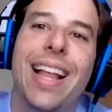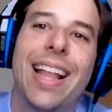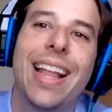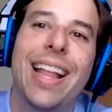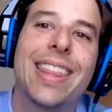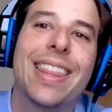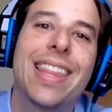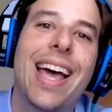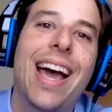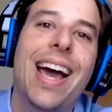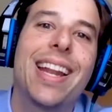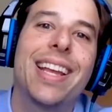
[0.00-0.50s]

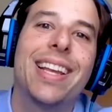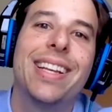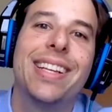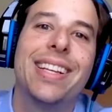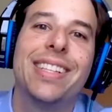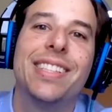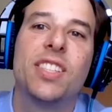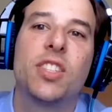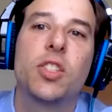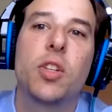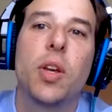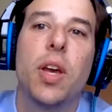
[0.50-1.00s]
That
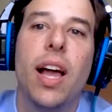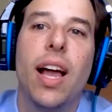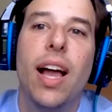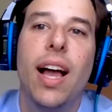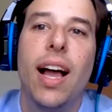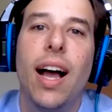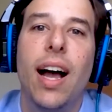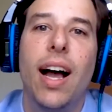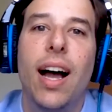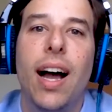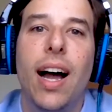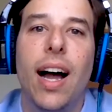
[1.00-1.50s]
is
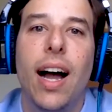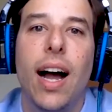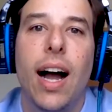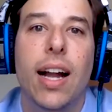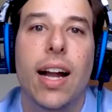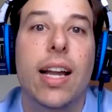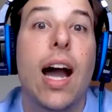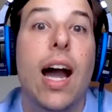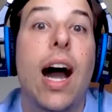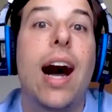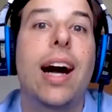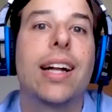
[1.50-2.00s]

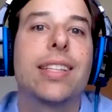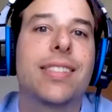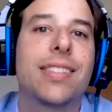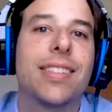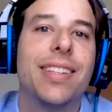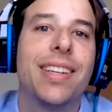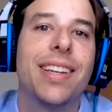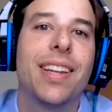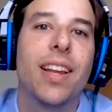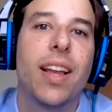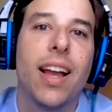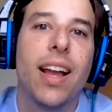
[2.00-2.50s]
a
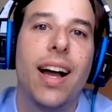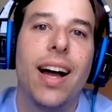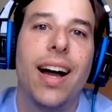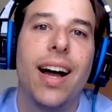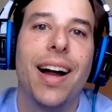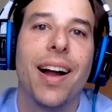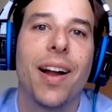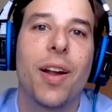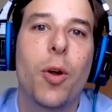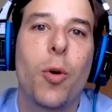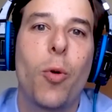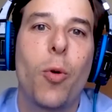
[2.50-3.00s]
constant
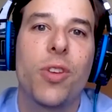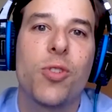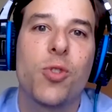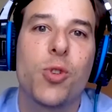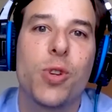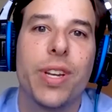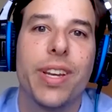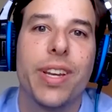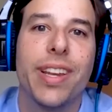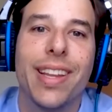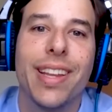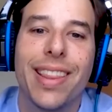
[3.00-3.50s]

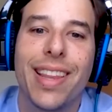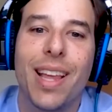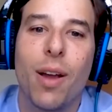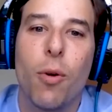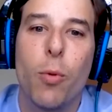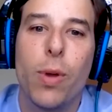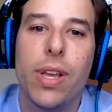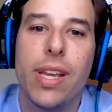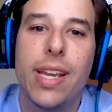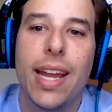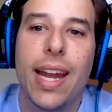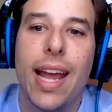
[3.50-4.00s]
question
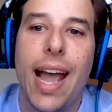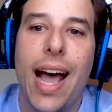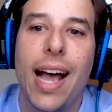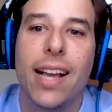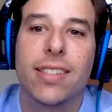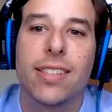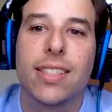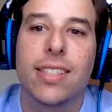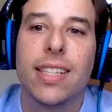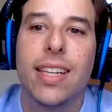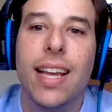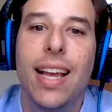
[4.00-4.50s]
that we get
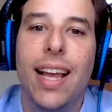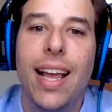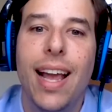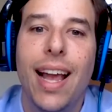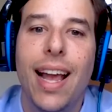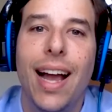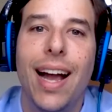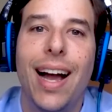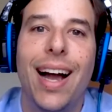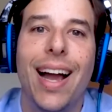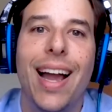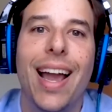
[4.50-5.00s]
asked.
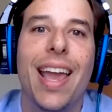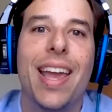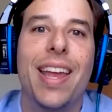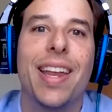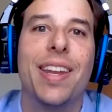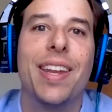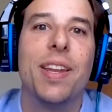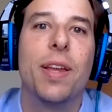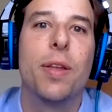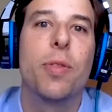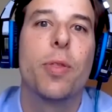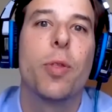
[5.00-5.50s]

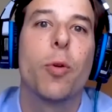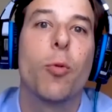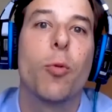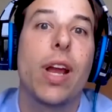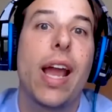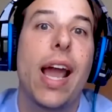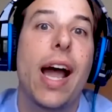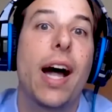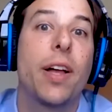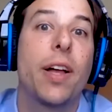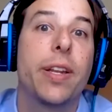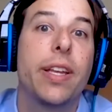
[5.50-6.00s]
And the
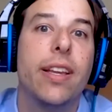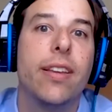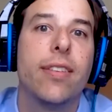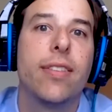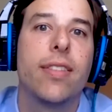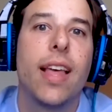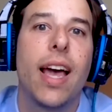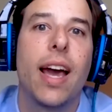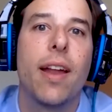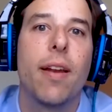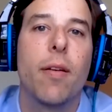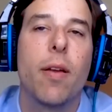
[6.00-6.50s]
reality
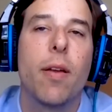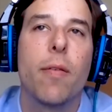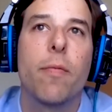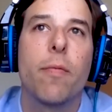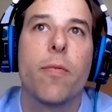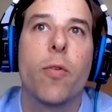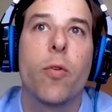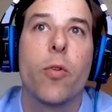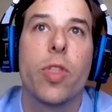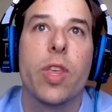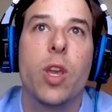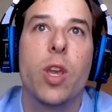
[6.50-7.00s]
is that
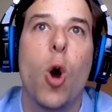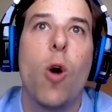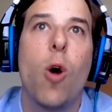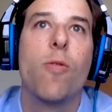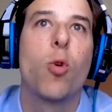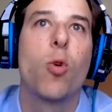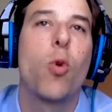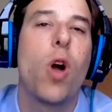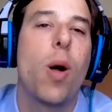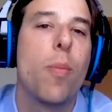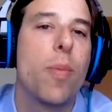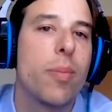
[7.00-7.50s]
for the
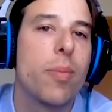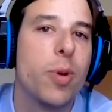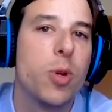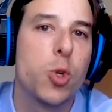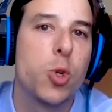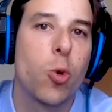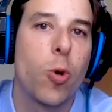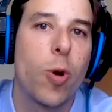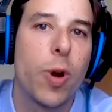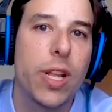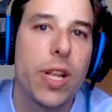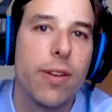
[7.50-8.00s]
overwhelming
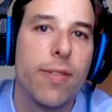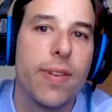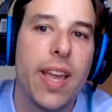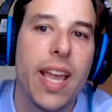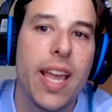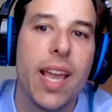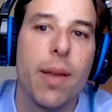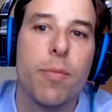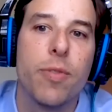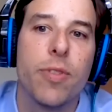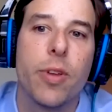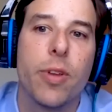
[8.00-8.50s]
majority of
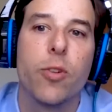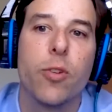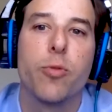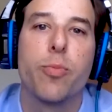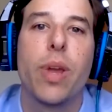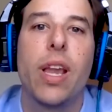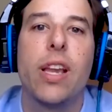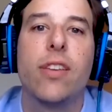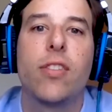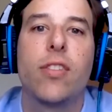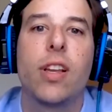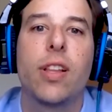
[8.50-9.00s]
games, there's
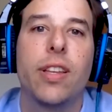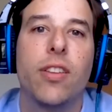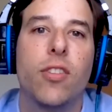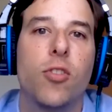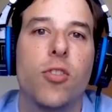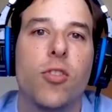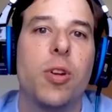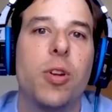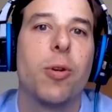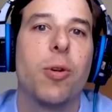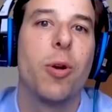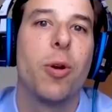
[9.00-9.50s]
basically
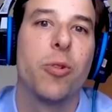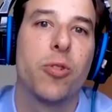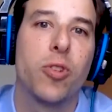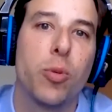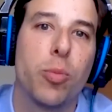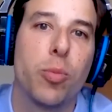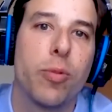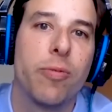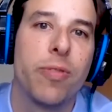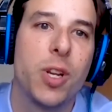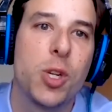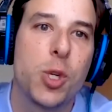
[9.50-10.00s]
zero
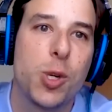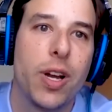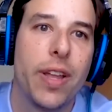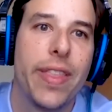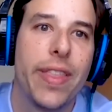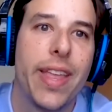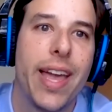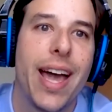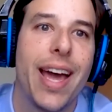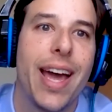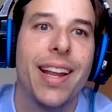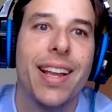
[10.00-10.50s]
supervision
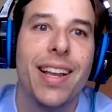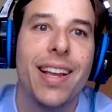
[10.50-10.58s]
on that.